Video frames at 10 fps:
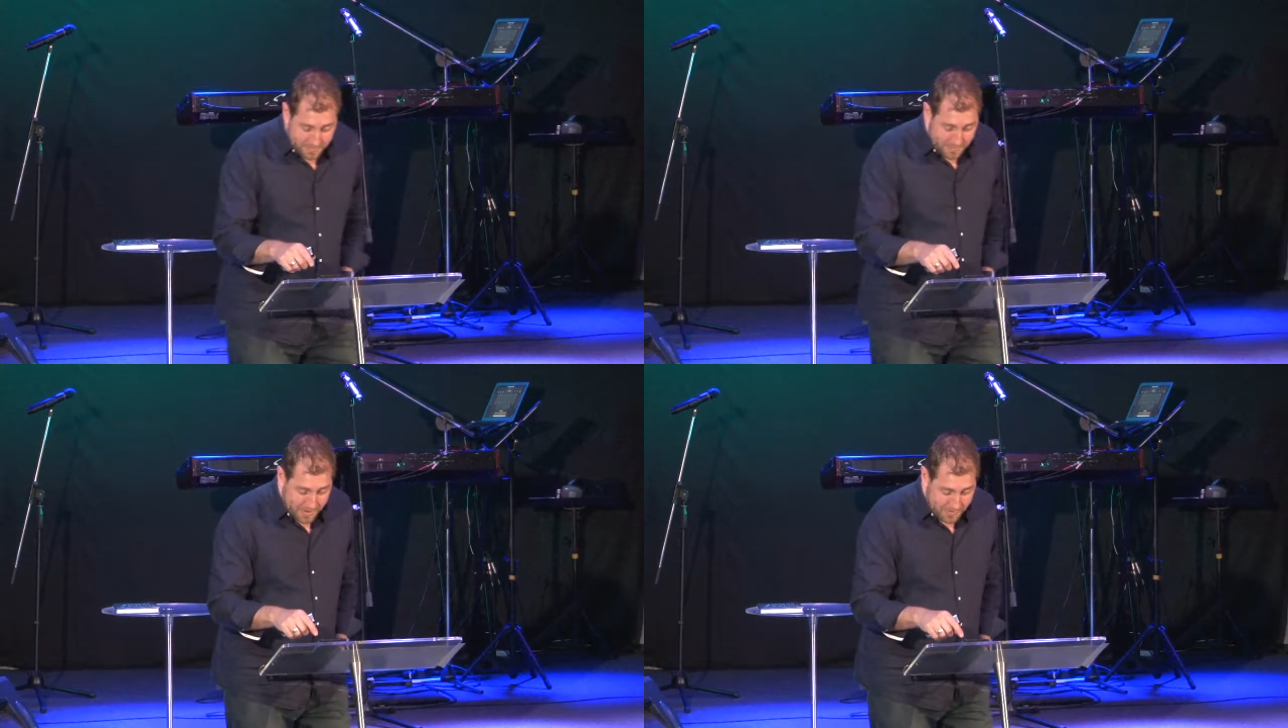
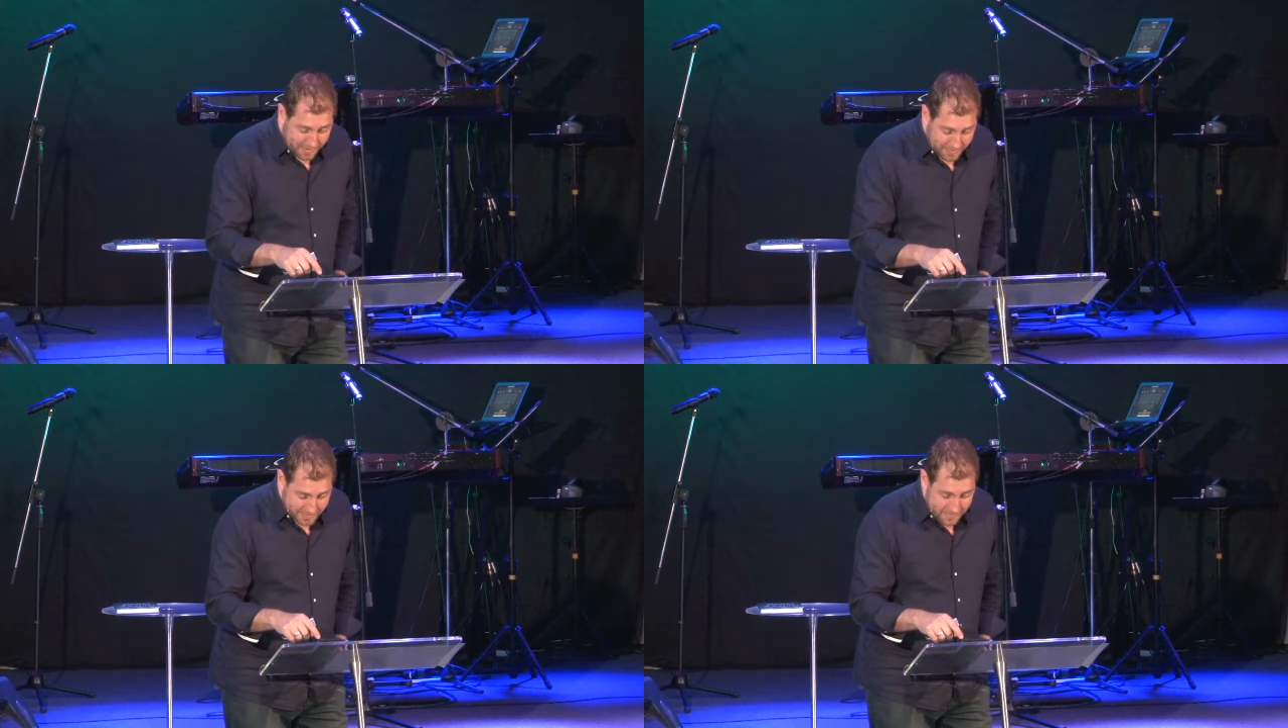
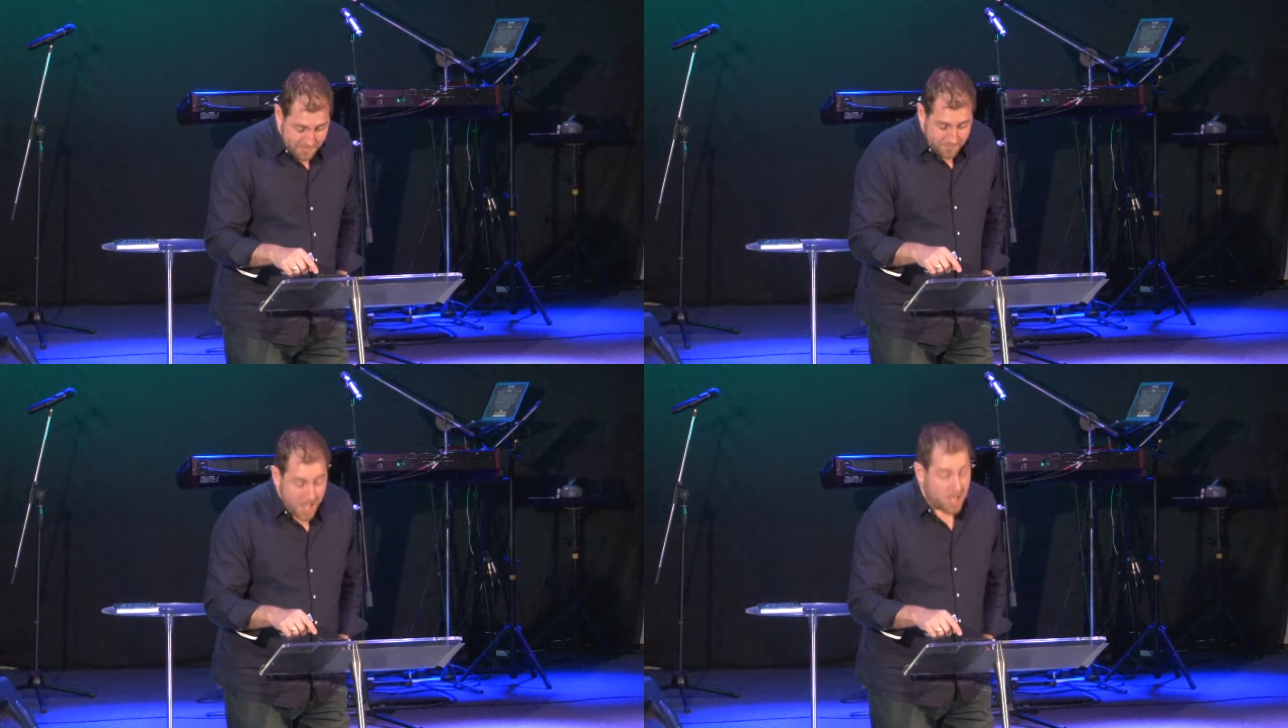preparing this.
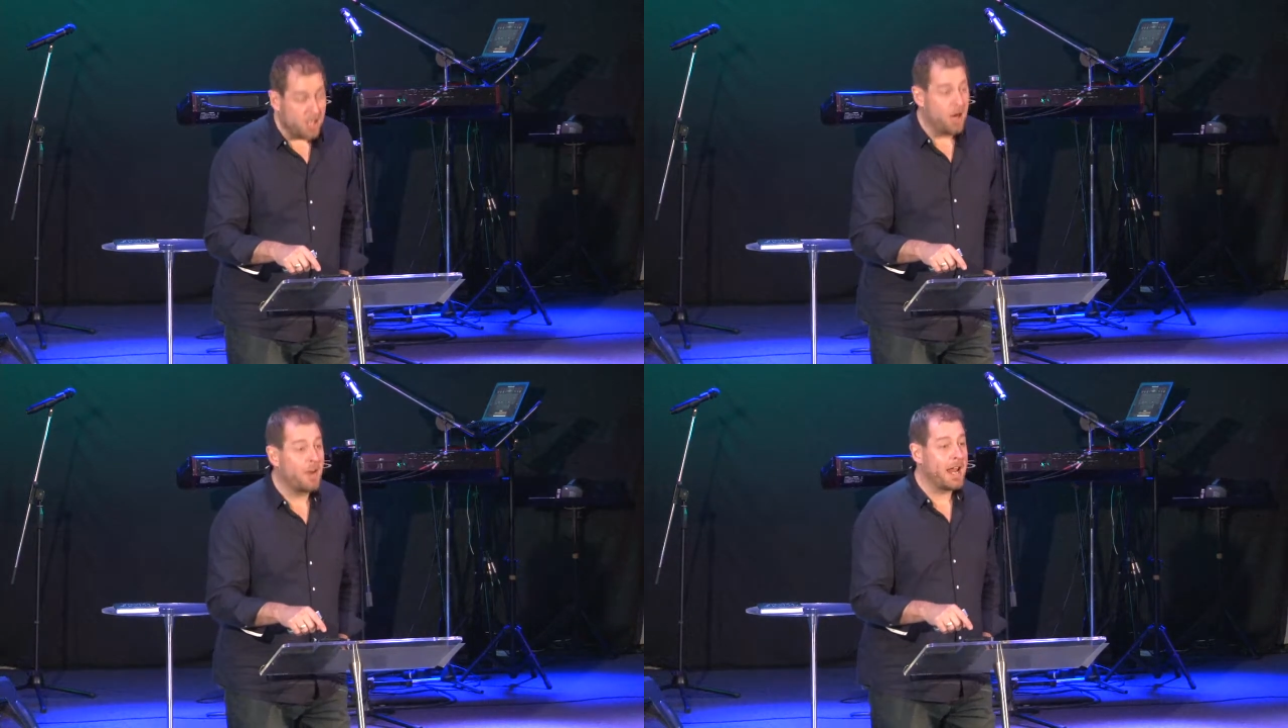
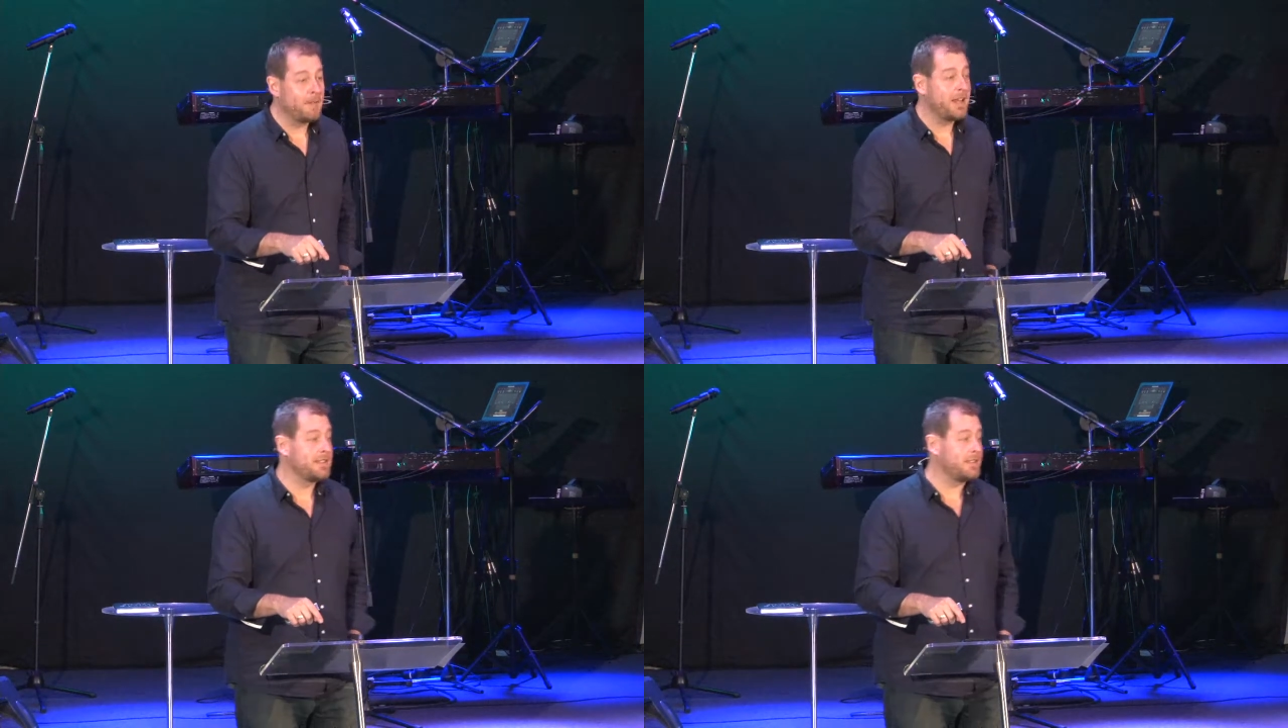You know what
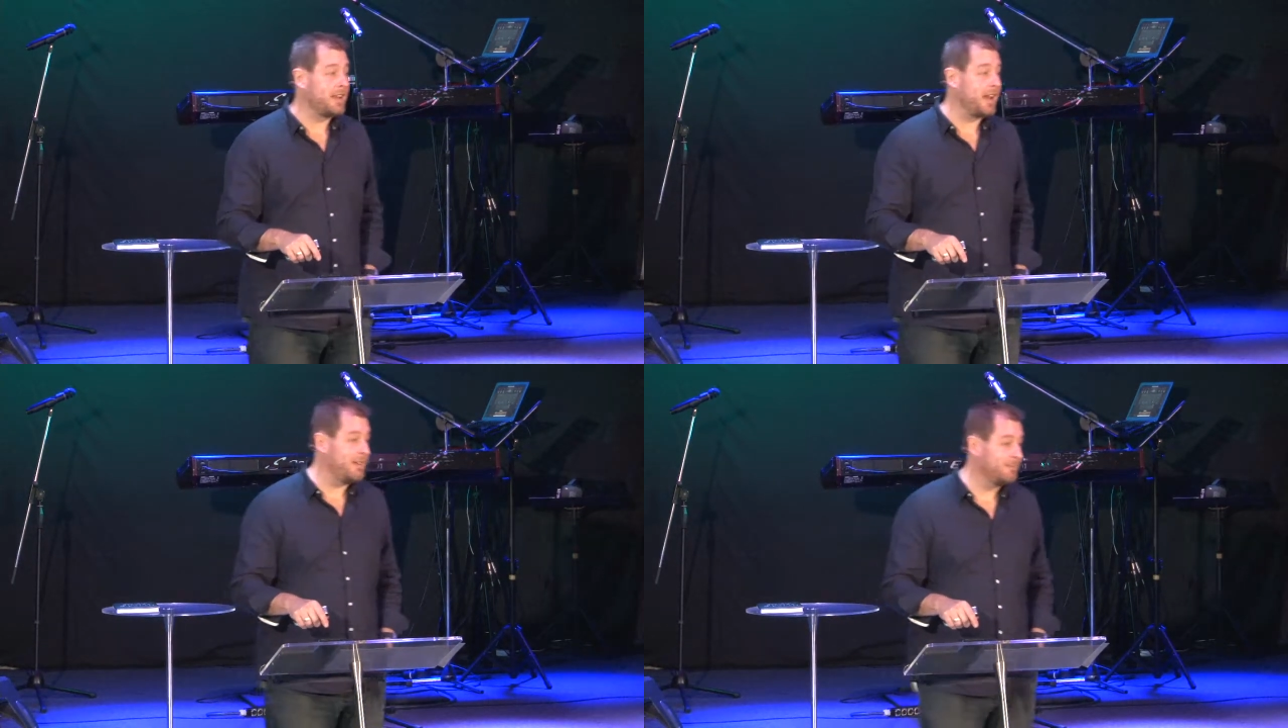happened
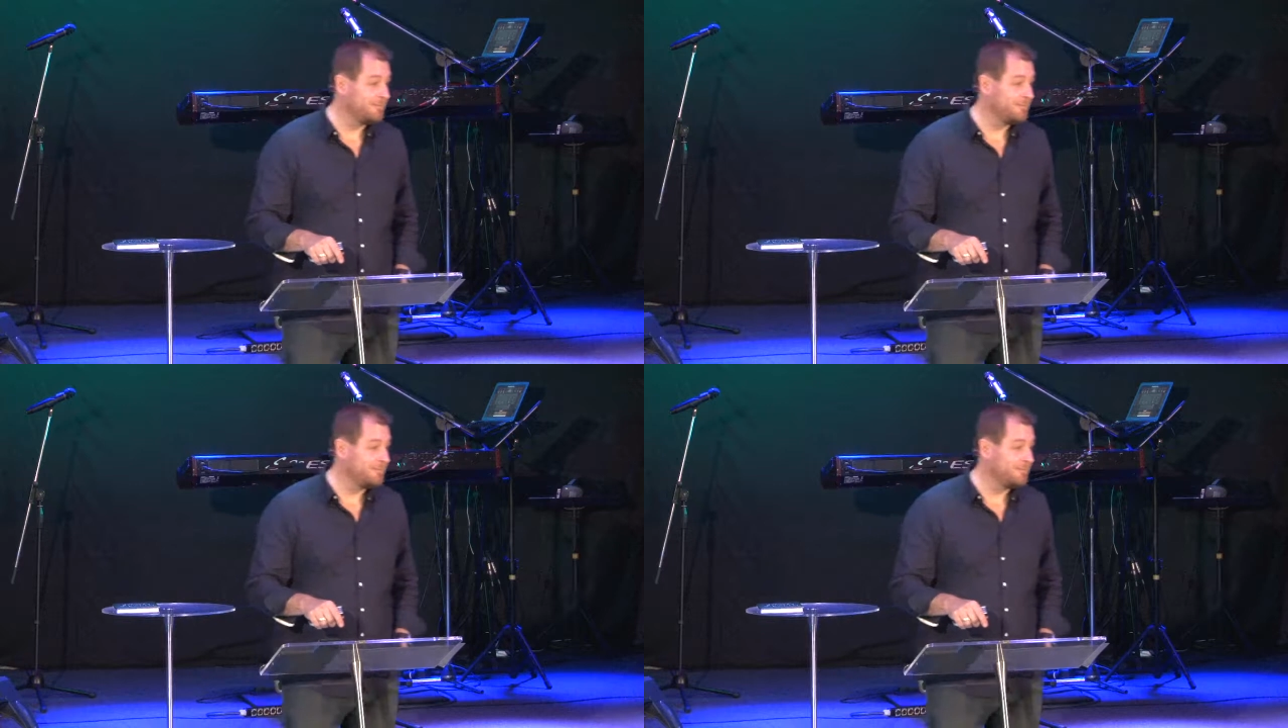yesterday?